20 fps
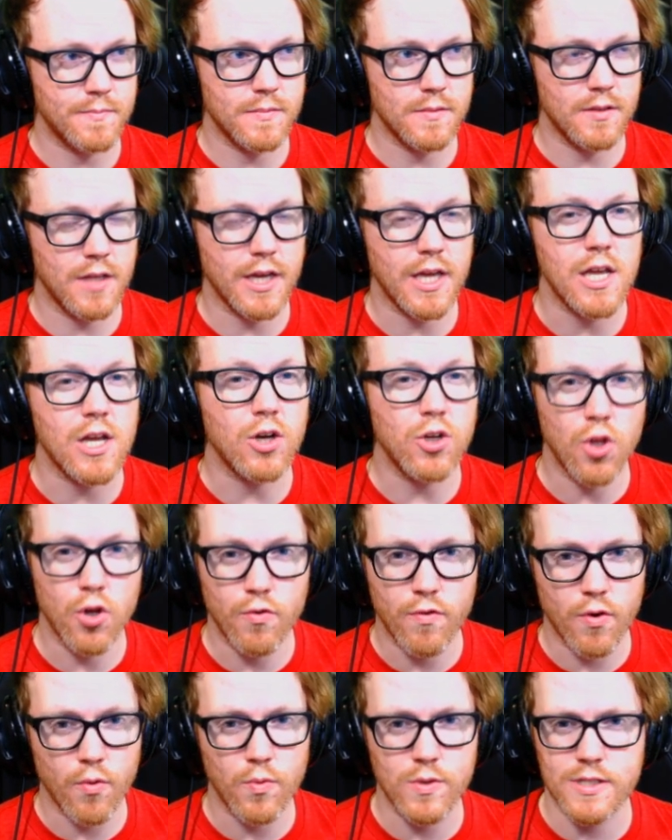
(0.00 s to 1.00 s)
Lucky
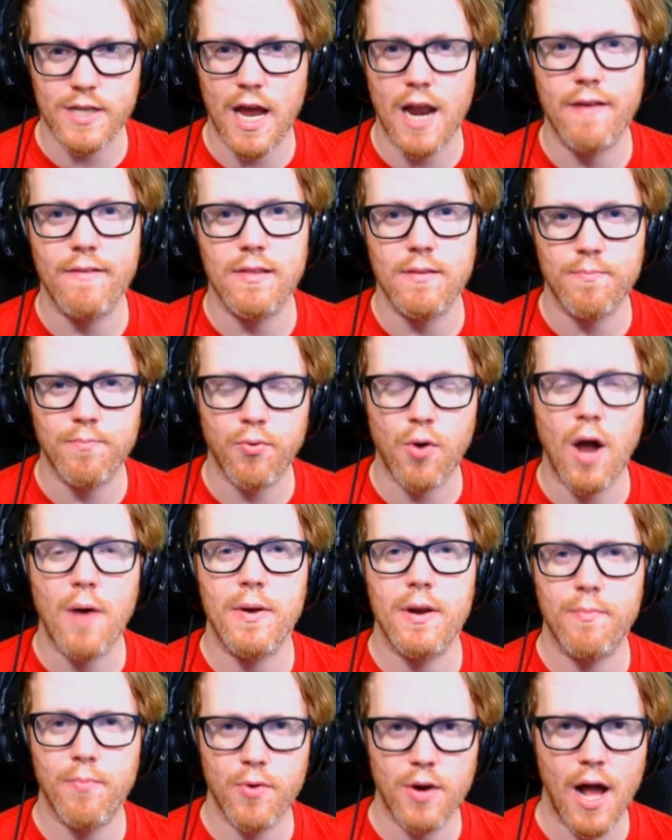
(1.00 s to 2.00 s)
Clover was kind of the
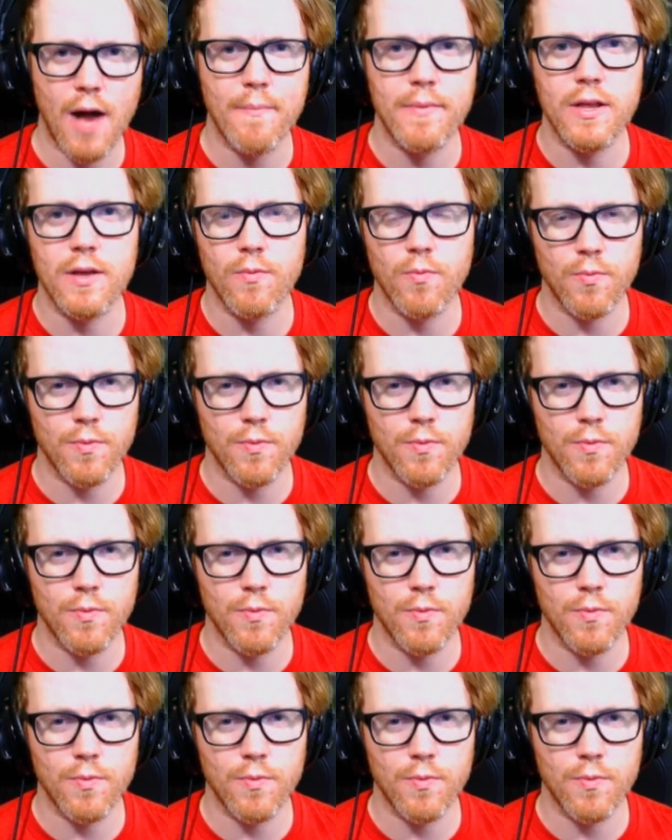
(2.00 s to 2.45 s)
predominant